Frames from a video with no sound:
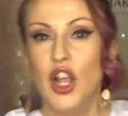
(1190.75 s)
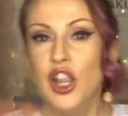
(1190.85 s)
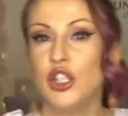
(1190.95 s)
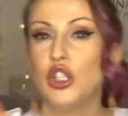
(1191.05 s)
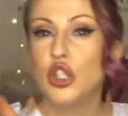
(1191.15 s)

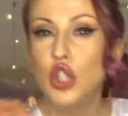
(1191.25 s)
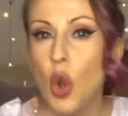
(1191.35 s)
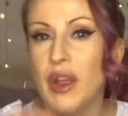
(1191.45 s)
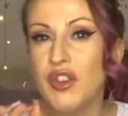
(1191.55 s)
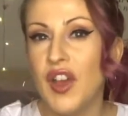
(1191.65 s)
They're
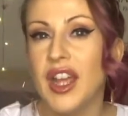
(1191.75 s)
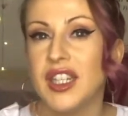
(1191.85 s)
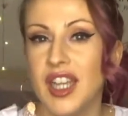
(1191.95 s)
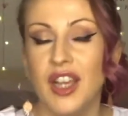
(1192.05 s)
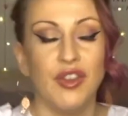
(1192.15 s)
so
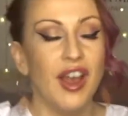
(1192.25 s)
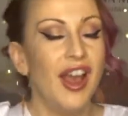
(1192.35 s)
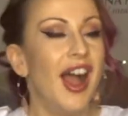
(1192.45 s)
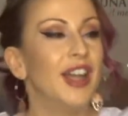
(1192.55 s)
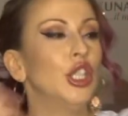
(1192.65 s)
effective.
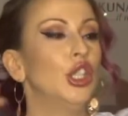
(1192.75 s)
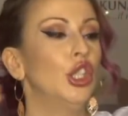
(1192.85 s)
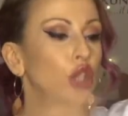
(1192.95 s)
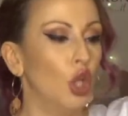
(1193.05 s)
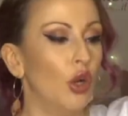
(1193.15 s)
And I
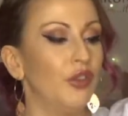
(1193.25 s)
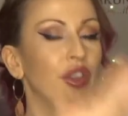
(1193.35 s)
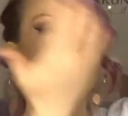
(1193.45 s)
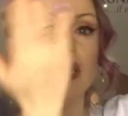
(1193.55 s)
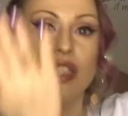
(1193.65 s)
love
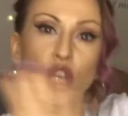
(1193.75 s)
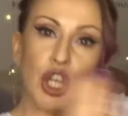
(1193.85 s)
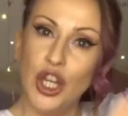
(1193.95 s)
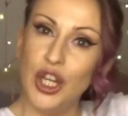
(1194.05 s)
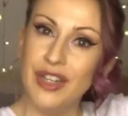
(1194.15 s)
that it's a
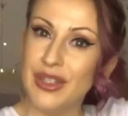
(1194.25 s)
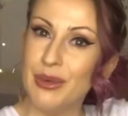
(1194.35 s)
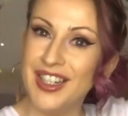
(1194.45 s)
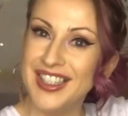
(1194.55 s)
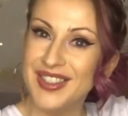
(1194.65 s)
curvy
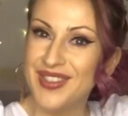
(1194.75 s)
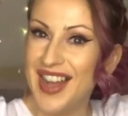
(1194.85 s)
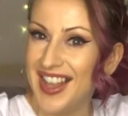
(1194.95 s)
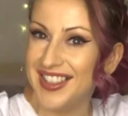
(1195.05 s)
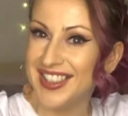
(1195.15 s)
one as
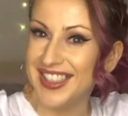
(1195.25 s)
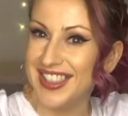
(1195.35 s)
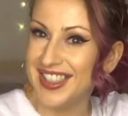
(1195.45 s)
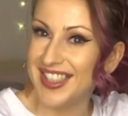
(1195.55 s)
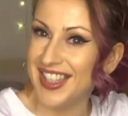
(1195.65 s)
well. See,
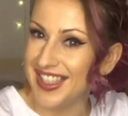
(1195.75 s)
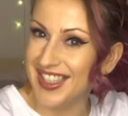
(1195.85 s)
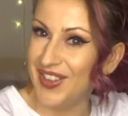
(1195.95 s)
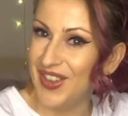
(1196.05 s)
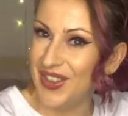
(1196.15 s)
it sits
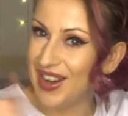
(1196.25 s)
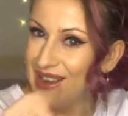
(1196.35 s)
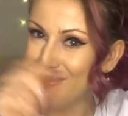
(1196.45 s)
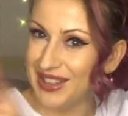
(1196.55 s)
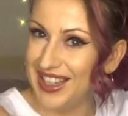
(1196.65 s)
in all the
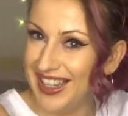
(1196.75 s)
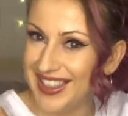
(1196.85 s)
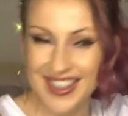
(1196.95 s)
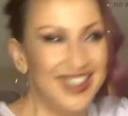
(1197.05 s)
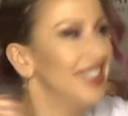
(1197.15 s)
right
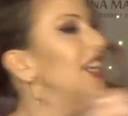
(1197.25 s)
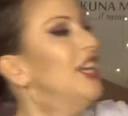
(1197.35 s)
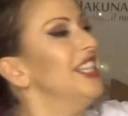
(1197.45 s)
places.